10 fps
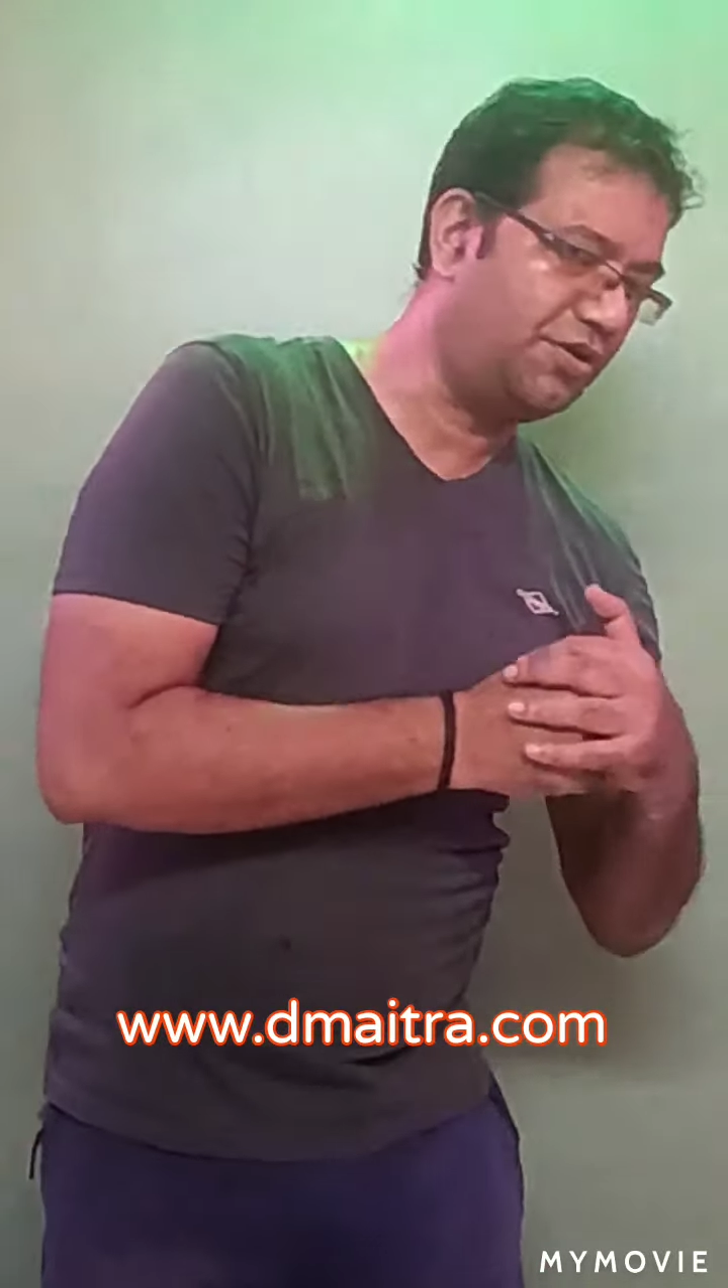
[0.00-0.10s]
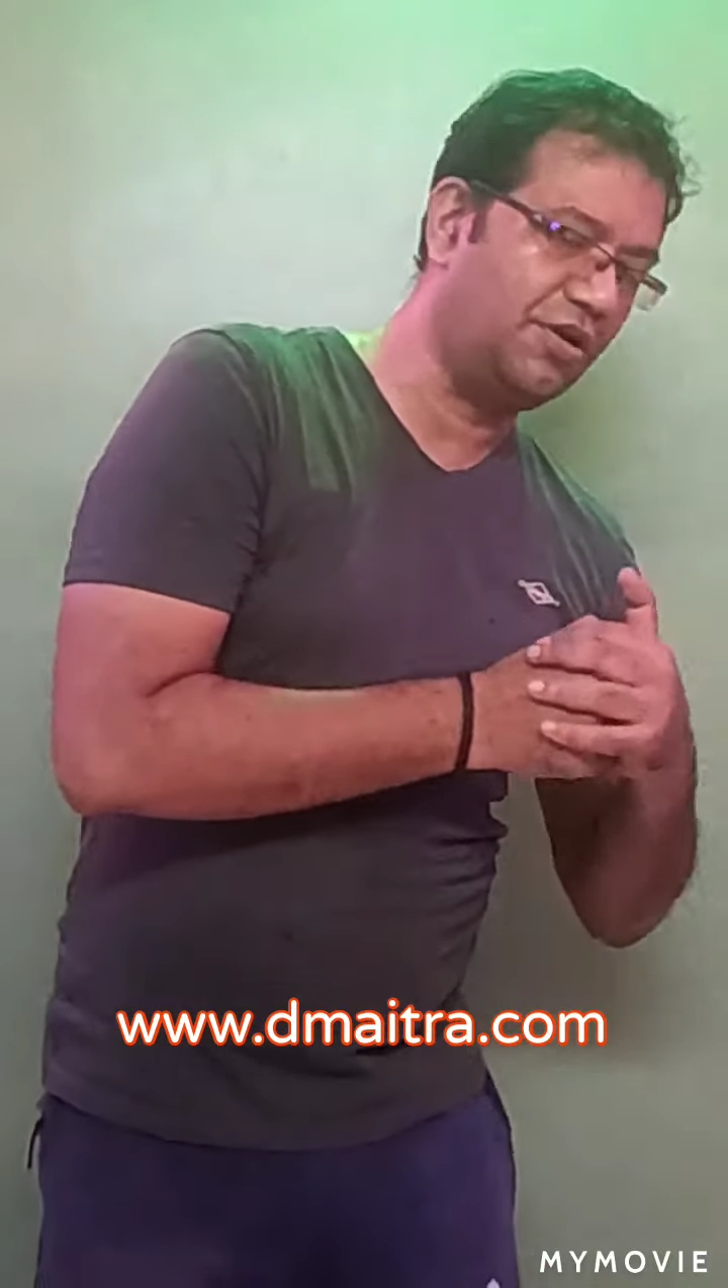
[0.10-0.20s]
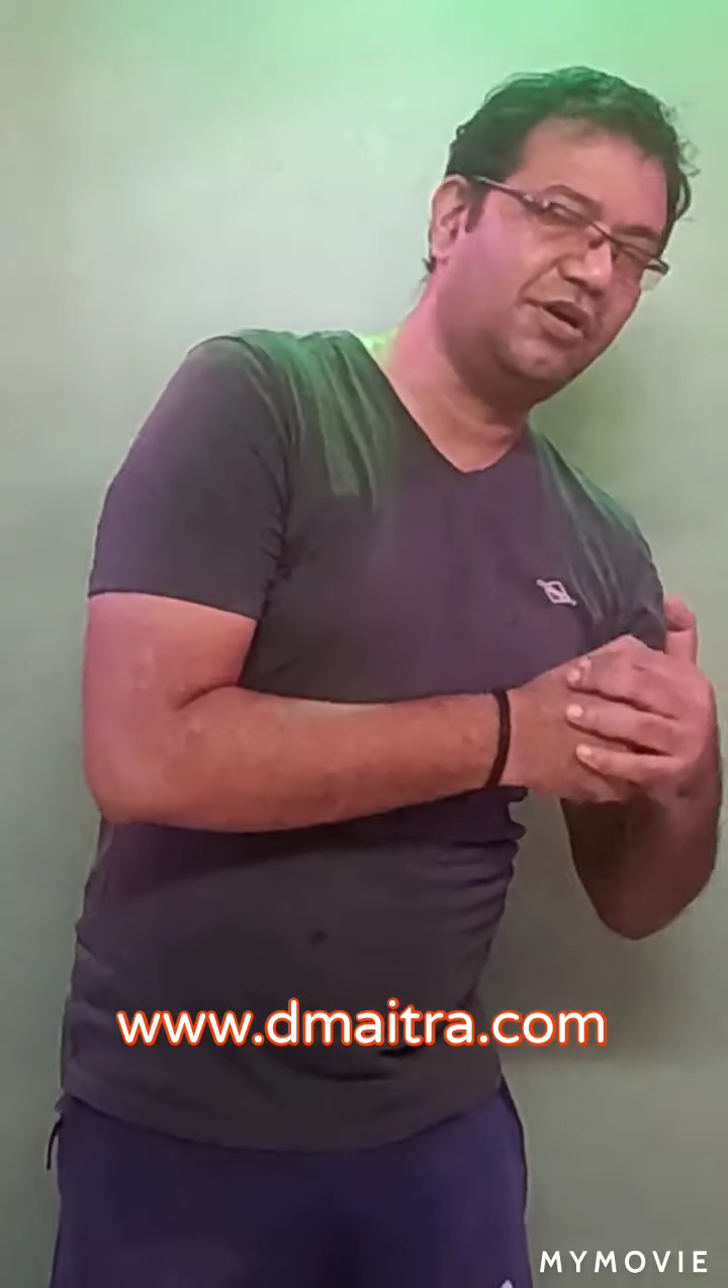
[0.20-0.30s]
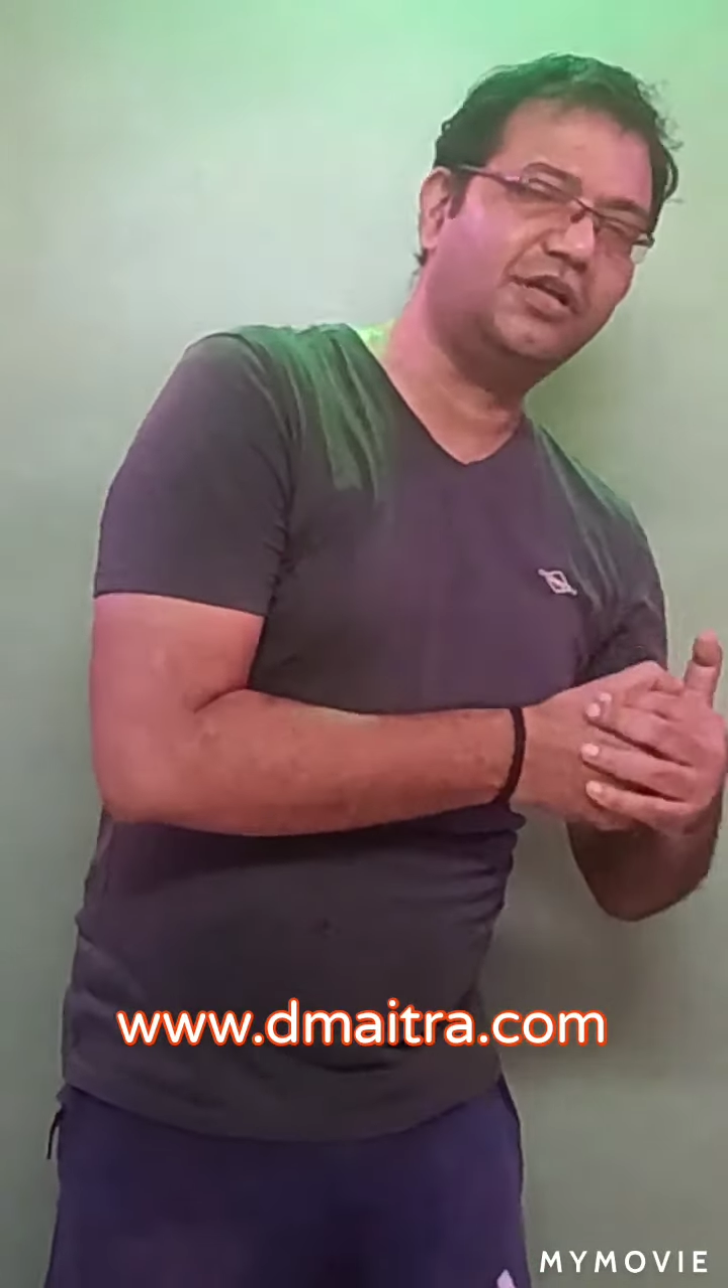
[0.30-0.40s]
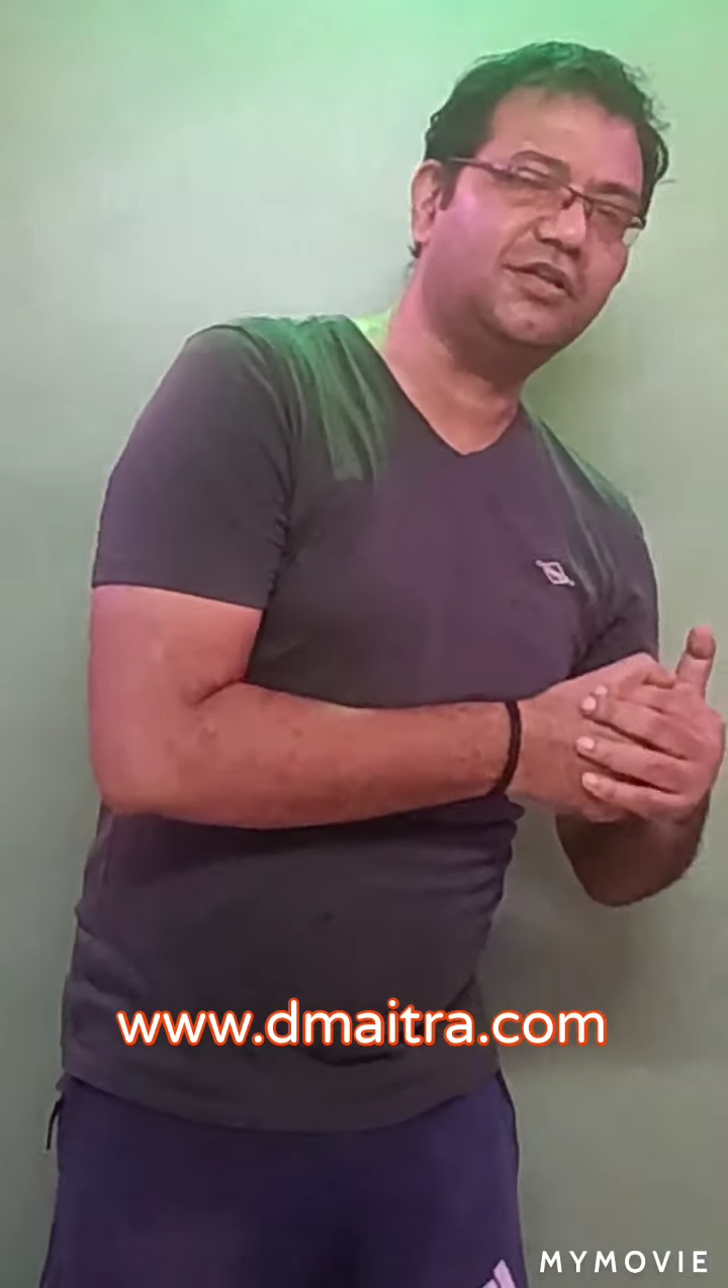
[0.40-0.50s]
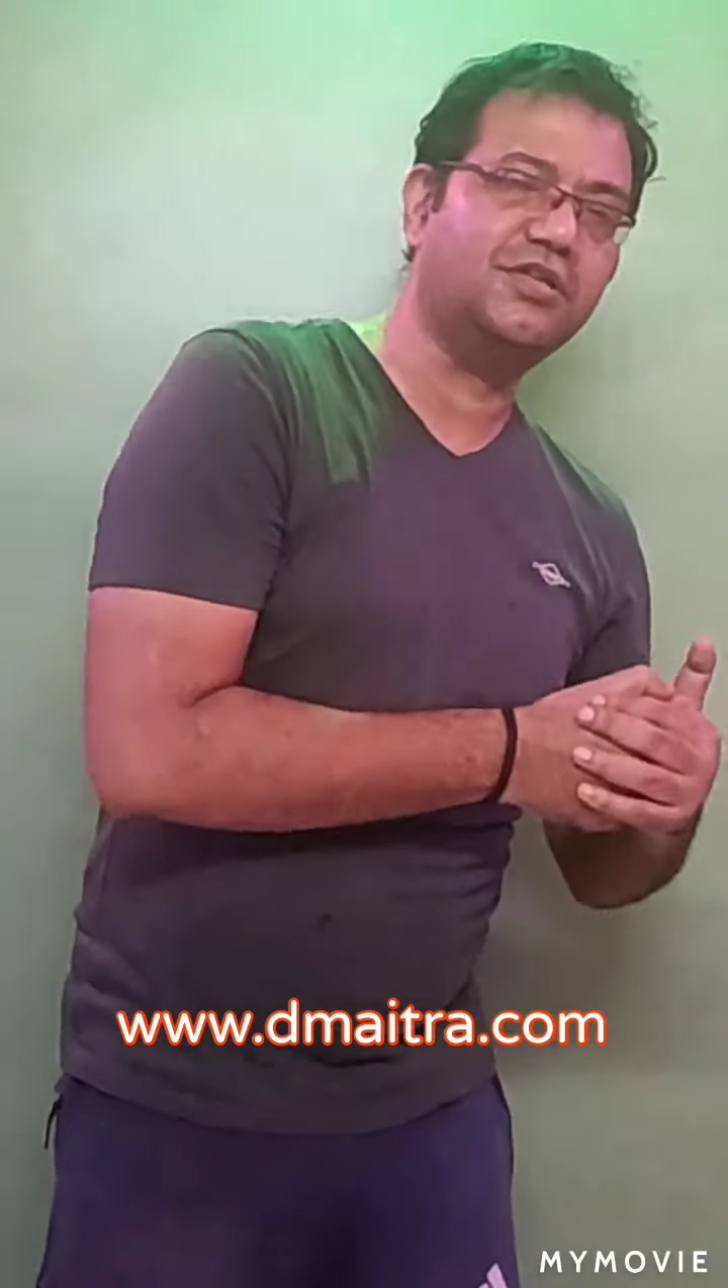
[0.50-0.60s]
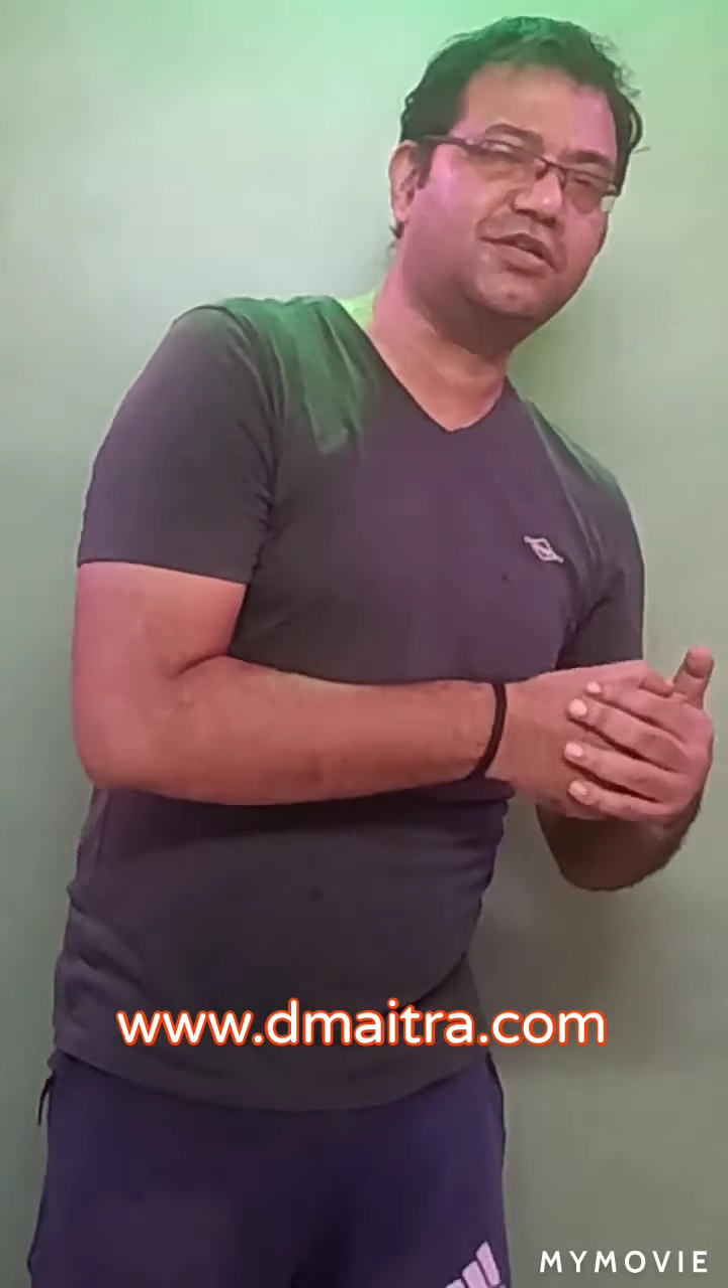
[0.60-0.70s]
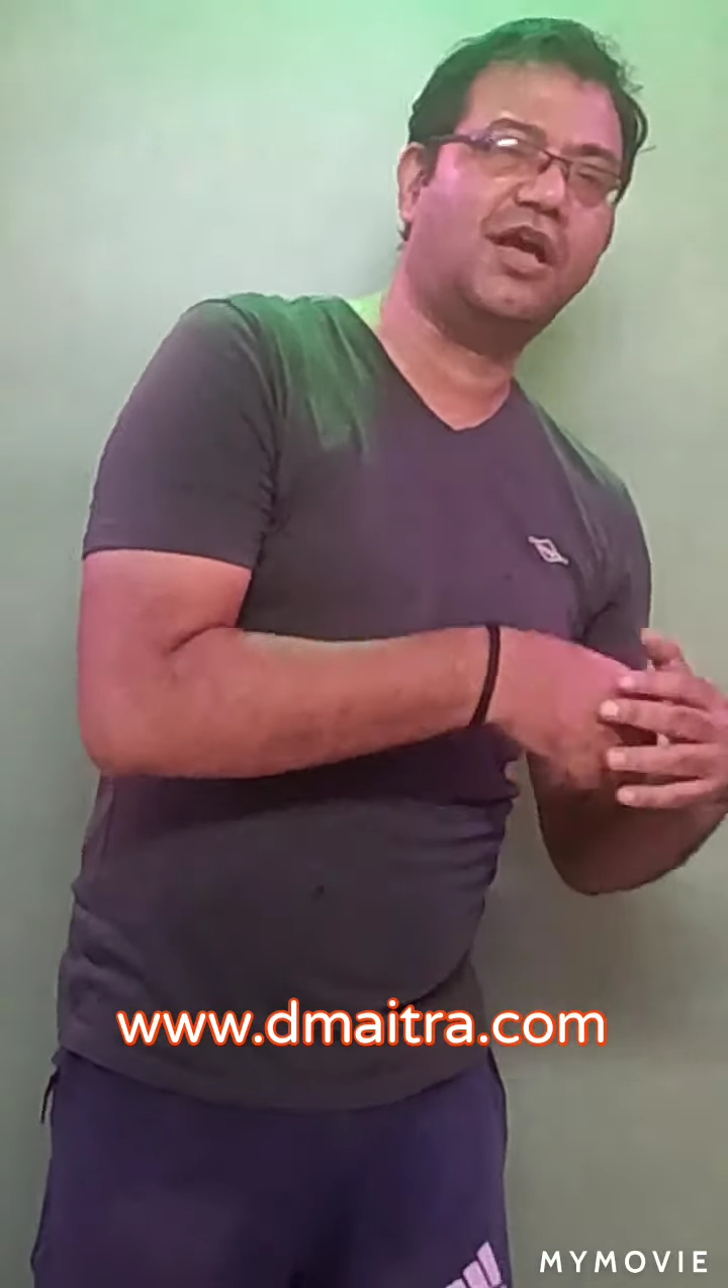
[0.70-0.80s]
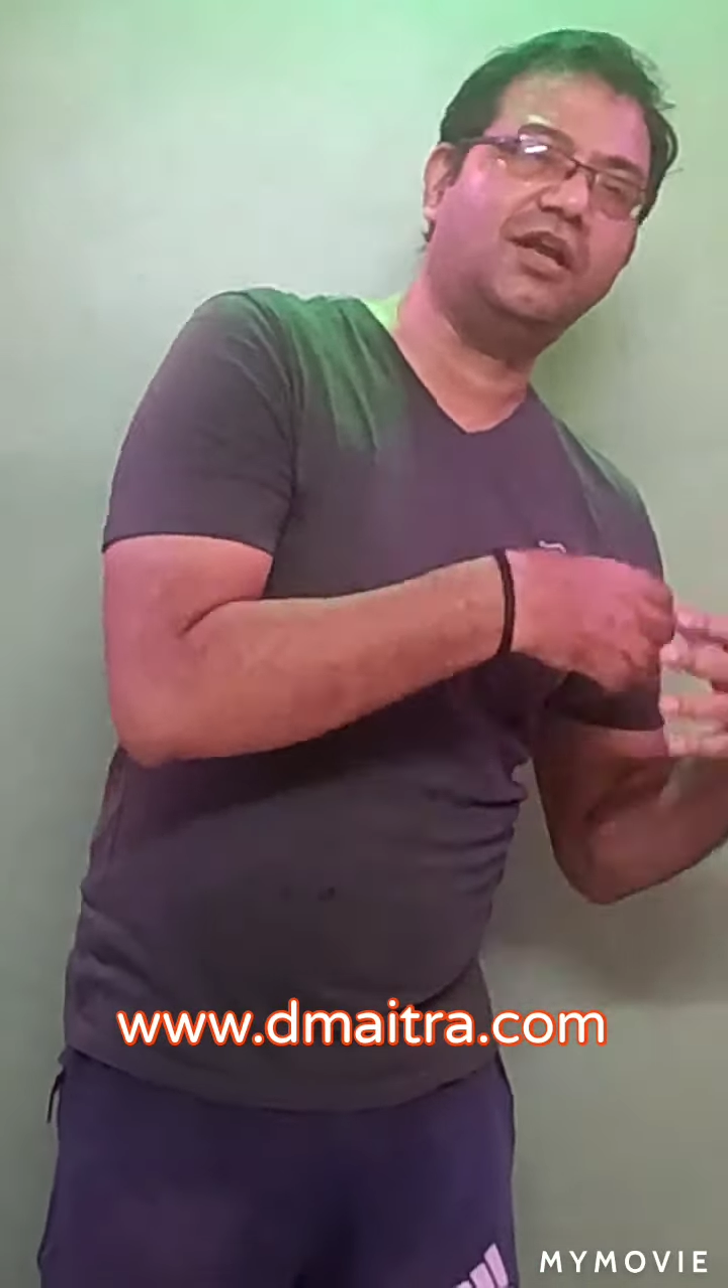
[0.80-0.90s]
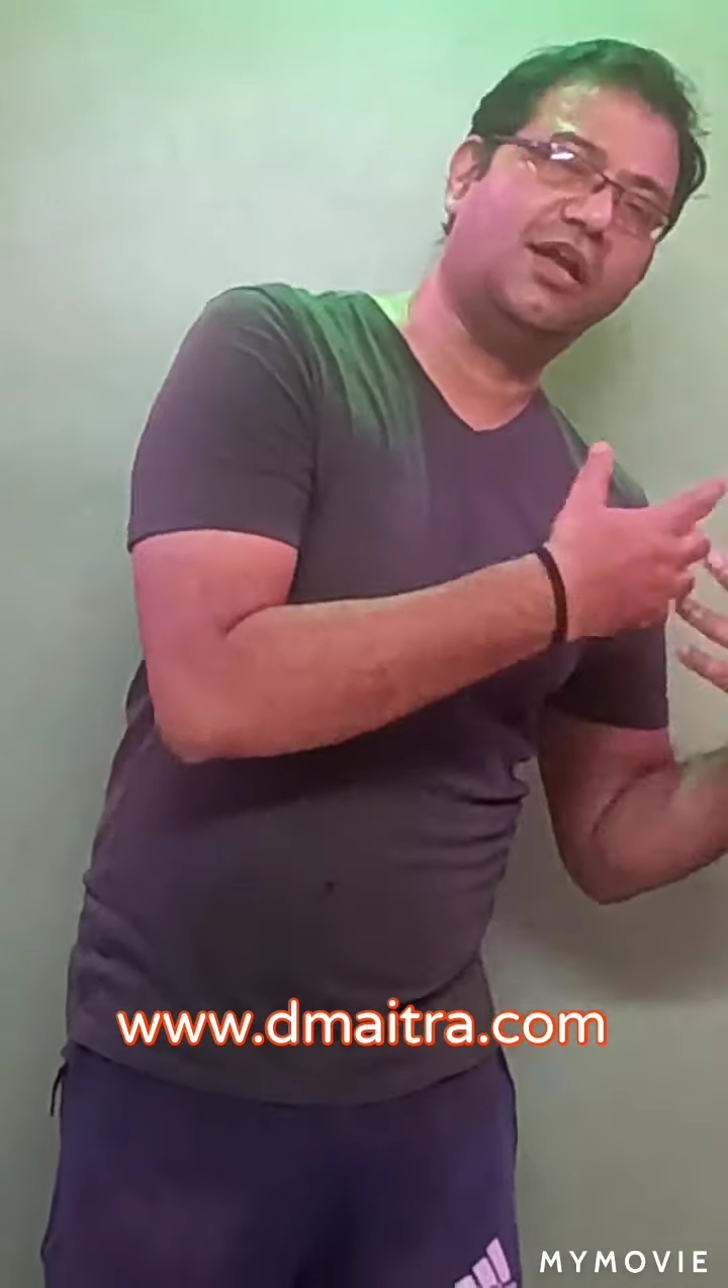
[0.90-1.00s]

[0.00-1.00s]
turning this side